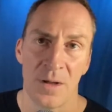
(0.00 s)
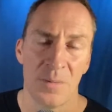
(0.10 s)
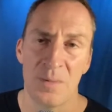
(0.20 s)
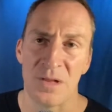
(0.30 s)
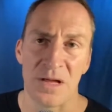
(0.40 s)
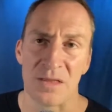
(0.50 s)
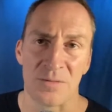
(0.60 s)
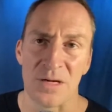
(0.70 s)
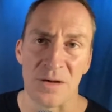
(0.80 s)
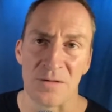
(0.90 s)
Maybe like
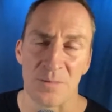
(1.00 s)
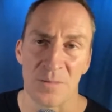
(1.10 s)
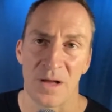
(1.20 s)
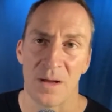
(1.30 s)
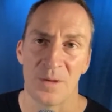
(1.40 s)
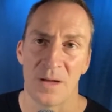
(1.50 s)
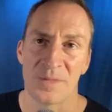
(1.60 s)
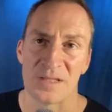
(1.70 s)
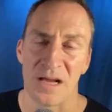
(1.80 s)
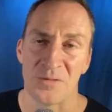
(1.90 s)
3 years. I'm
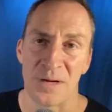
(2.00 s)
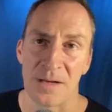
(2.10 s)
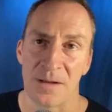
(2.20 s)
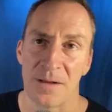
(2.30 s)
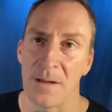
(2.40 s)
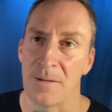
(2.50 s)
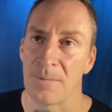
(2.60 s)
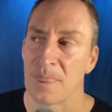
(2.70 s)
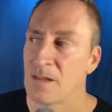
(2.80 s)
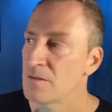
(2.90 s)
exaggerating.
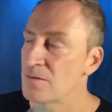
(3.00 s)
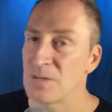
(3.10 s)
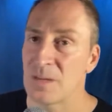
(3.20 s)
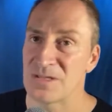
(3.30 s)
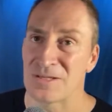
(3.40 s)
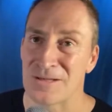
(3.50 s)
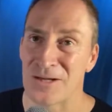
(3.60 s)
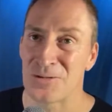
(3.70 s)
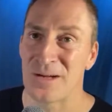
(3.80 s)
Sometimes you exaggerate